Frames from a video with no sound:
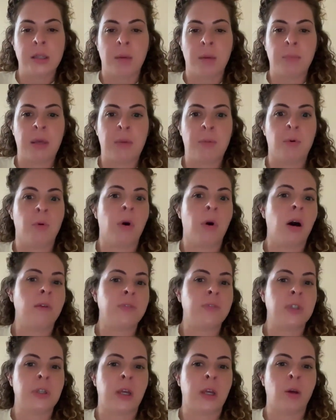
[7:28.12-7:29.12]
Some people will
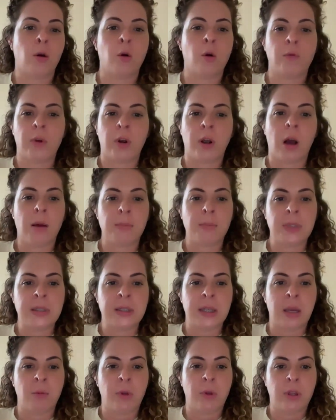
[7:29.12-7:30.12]
often like
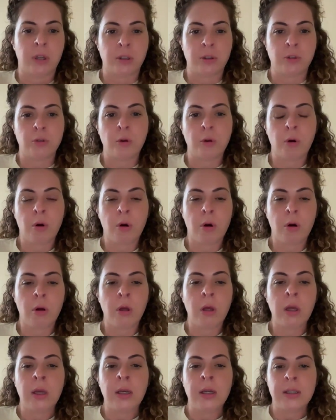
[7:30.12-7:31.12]
overcompensate with
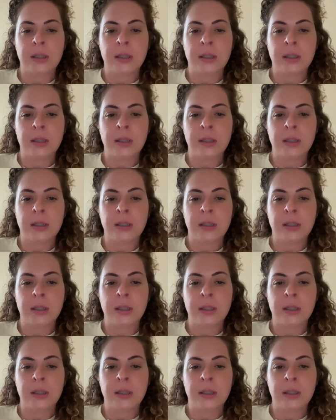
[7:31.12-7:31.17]
control